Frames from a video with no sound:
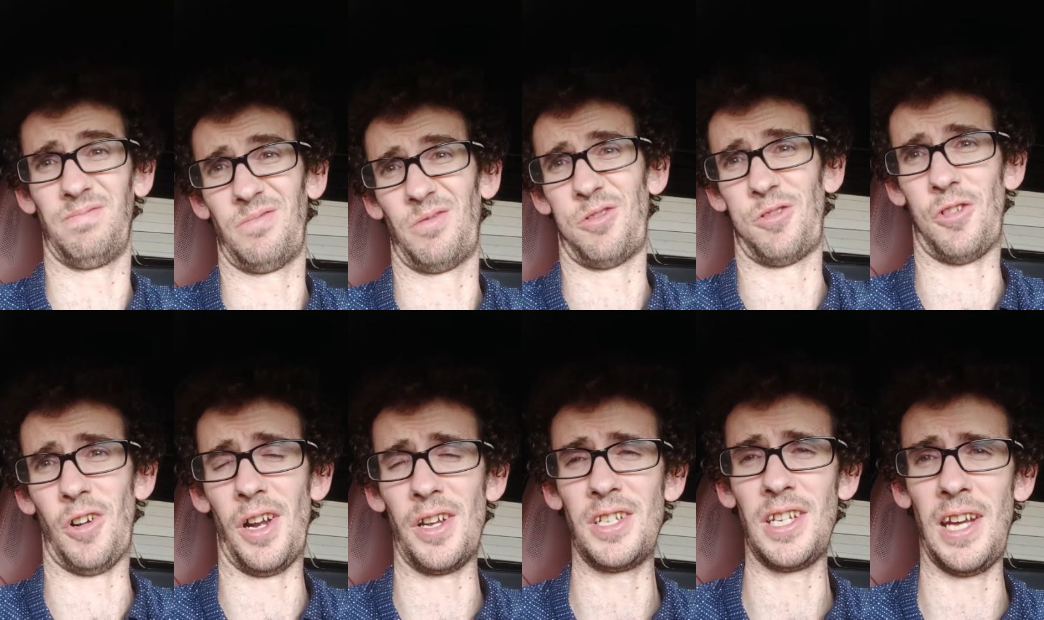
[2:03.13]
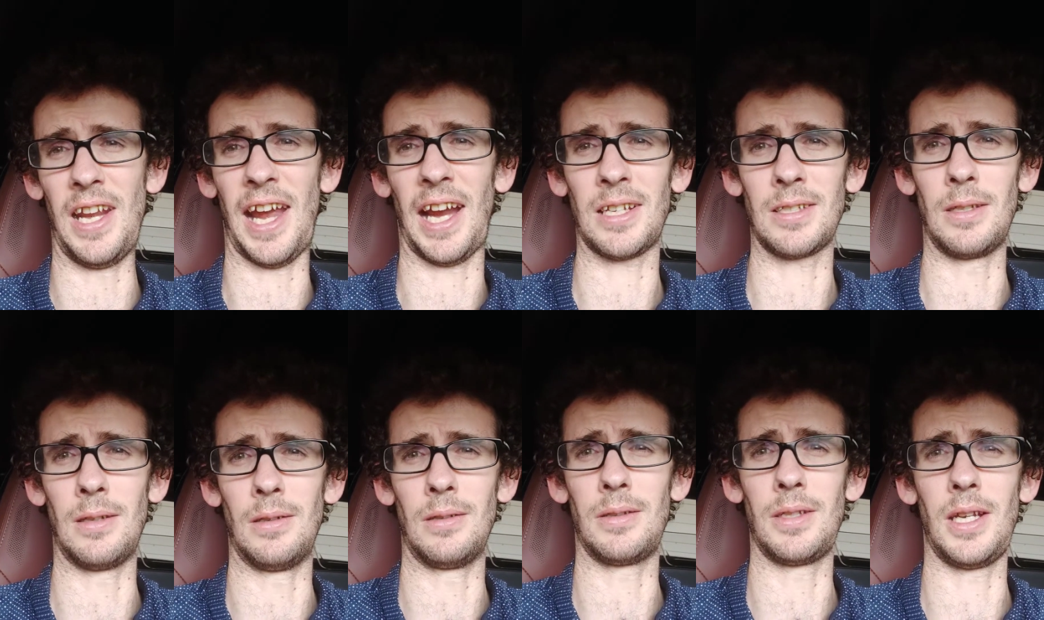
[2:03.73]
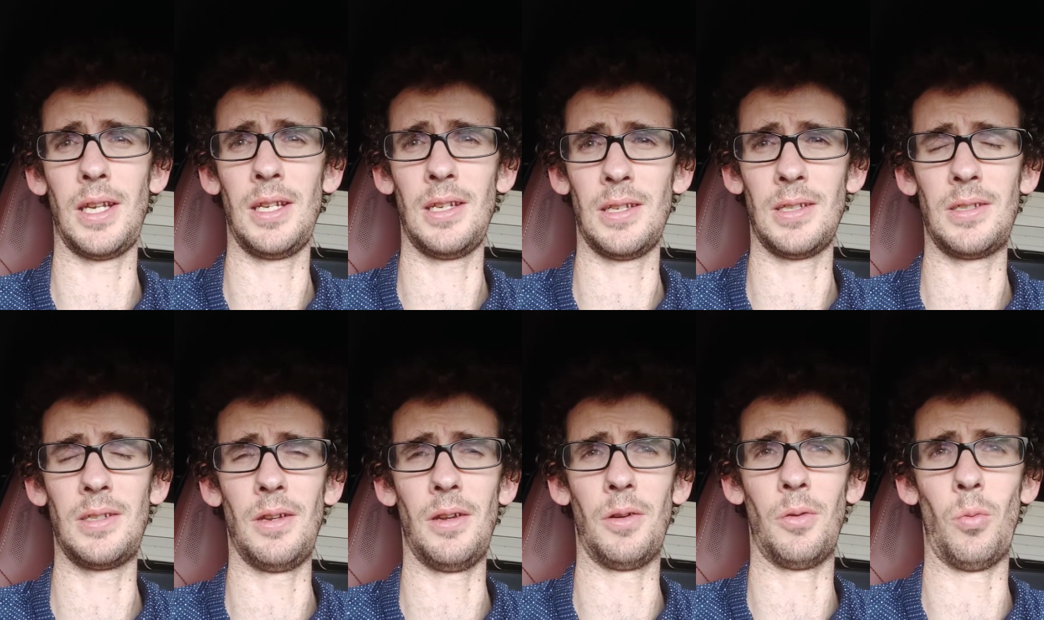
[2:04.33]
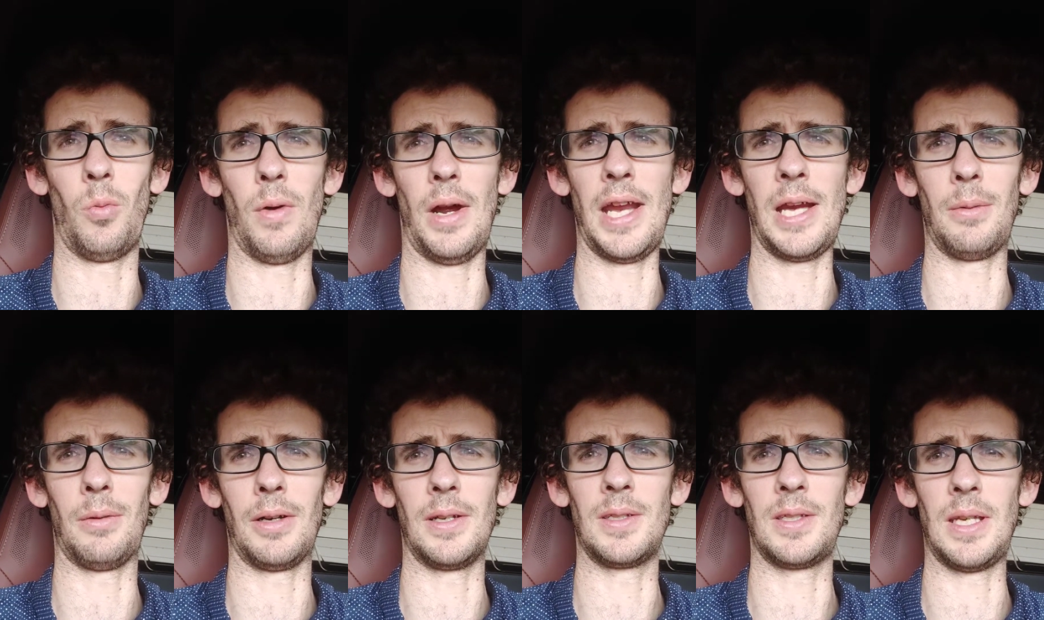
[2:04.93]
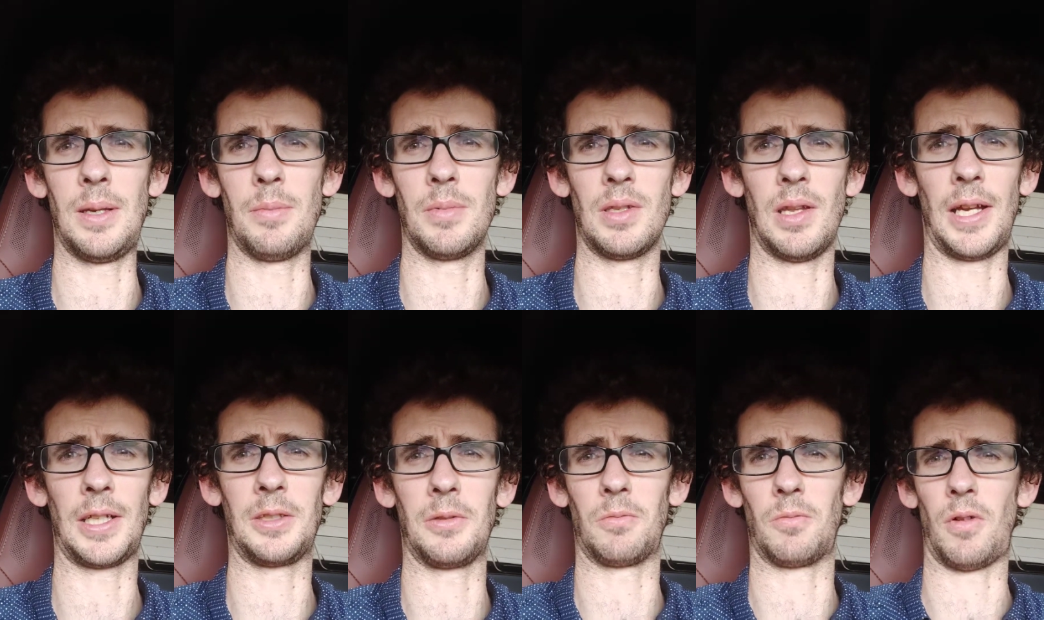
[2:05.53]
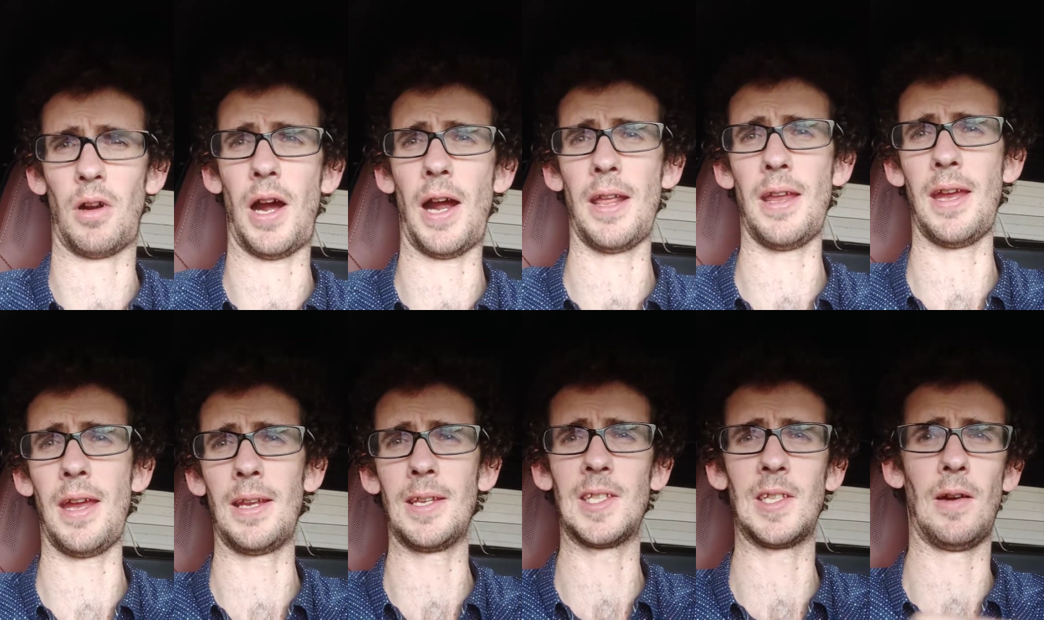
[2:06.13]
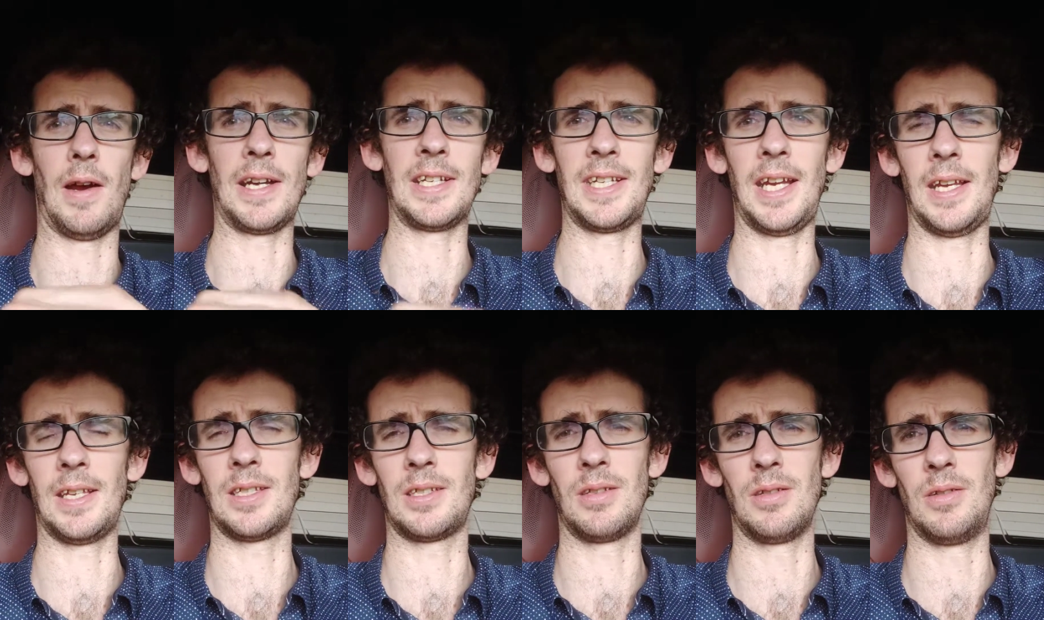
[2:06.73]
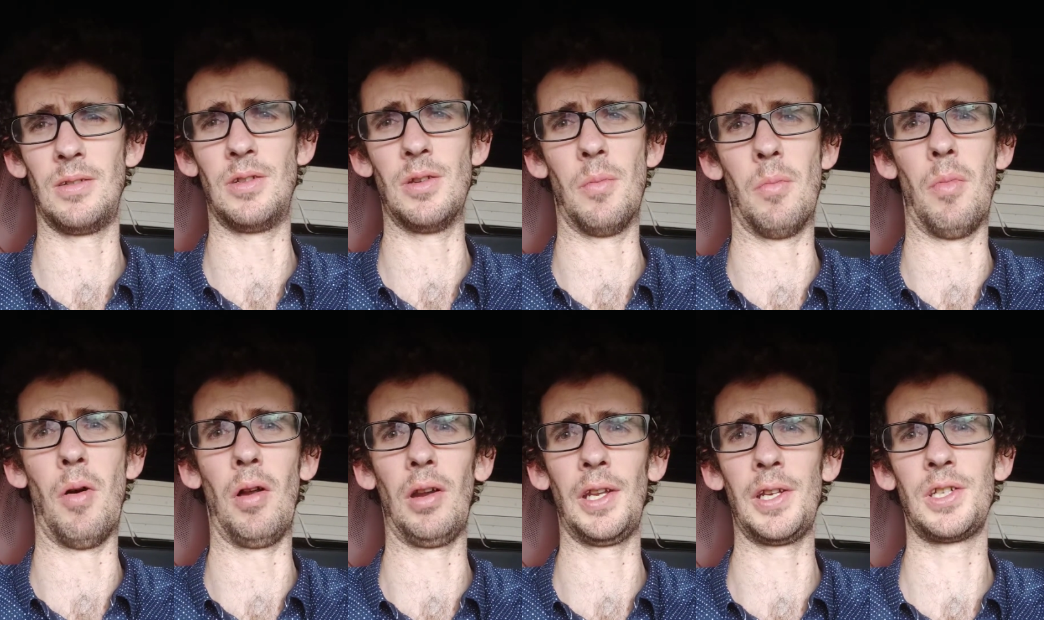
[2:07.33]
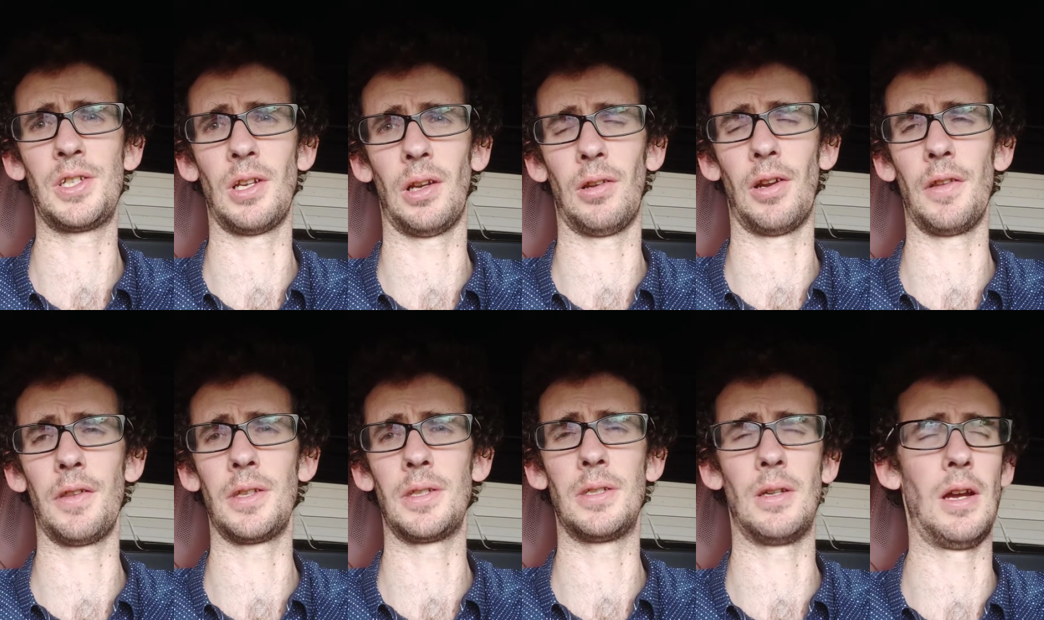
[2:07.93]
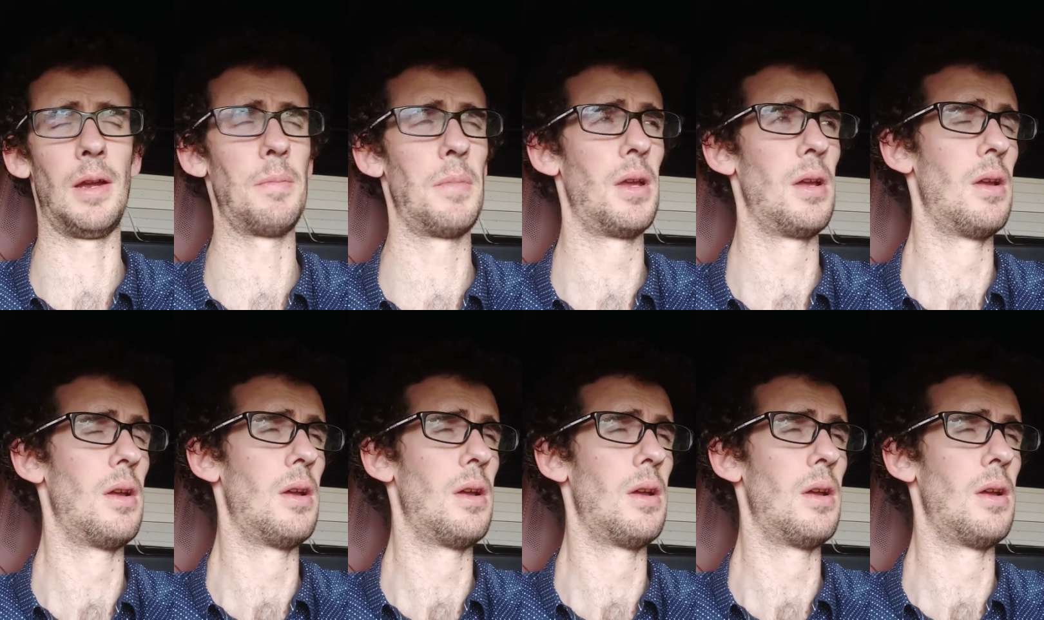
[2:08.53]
front-end accidents in a certain way where it seems like the right-hand side gets demolished a lot of the time.